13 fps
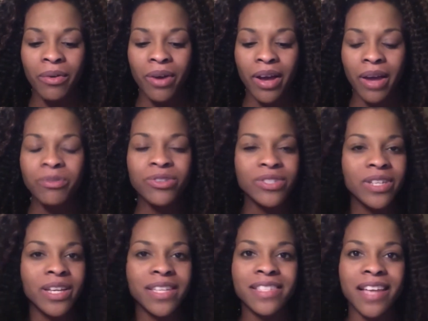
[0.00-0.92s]
I'm
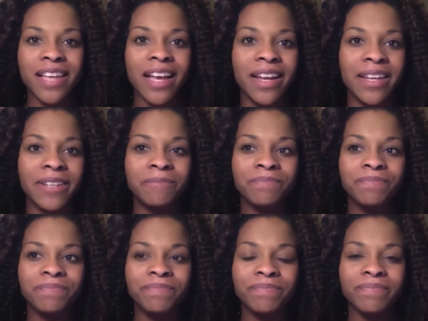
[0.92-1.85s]
just excited.
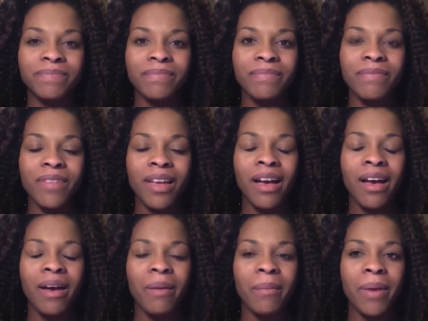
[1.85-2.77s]

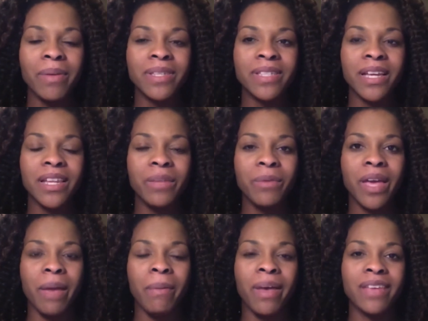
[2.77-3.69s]
I'm excited that we
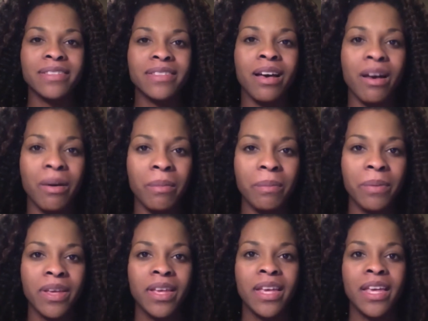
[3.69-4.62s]
got past the hump,
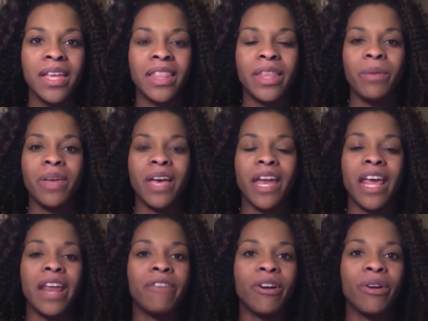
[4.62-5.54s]
that we got
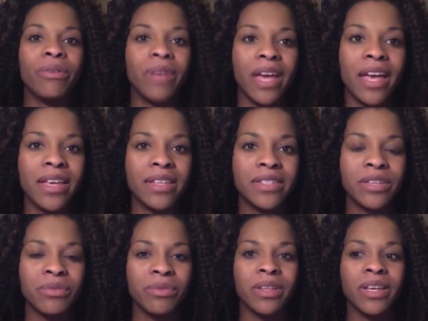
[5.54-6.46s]
out of our own heads
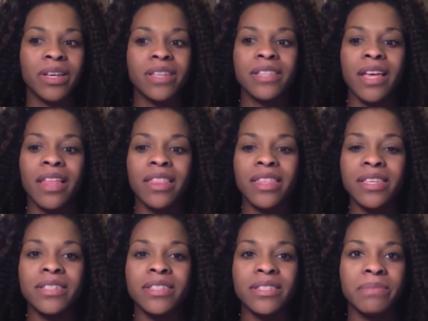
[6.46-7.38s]
and realized that
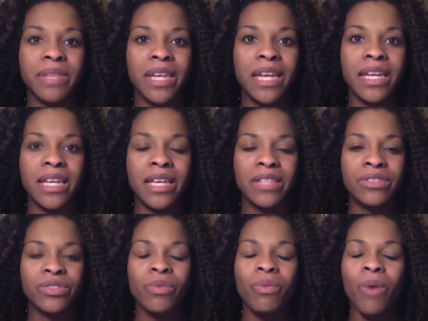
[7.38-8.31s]
this is something he needs,
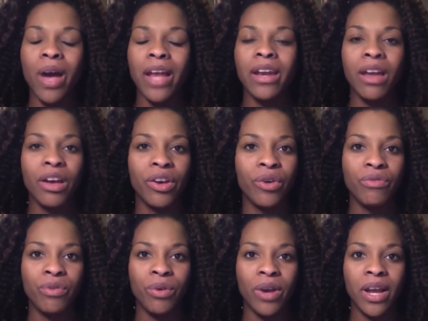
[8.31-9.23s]
so why not go
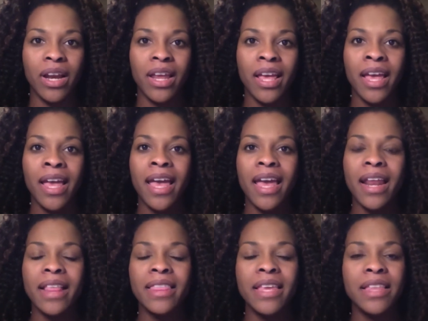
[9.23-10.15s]
for it?
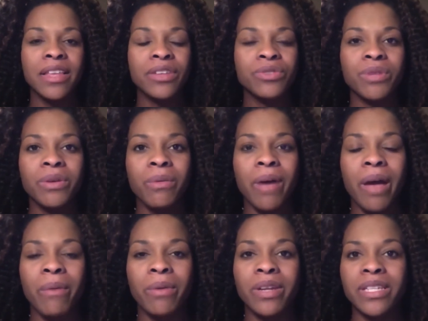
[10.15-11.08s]
And I think that's really why
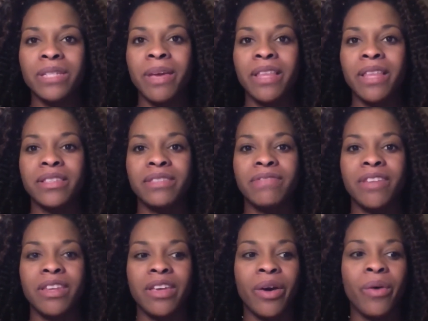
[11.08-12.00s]
I wanted to make this
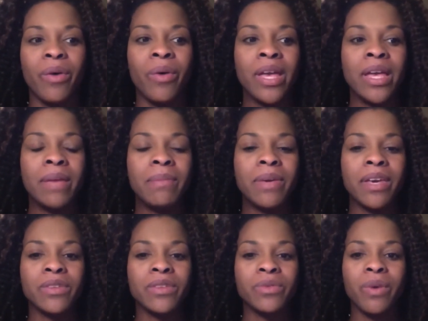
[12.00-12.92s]
video,
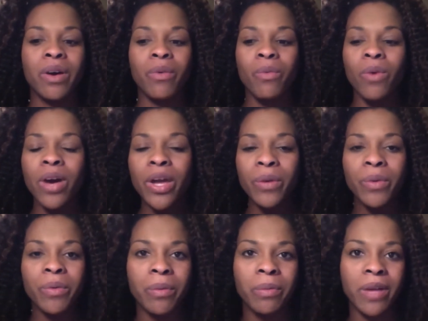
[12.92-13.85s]
because one,
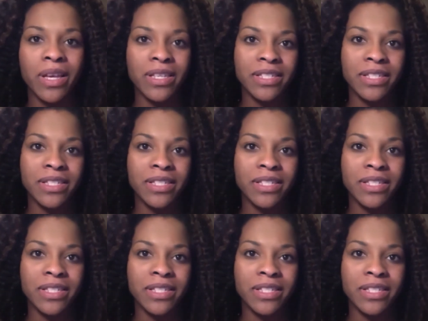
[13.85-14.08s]
we were blessed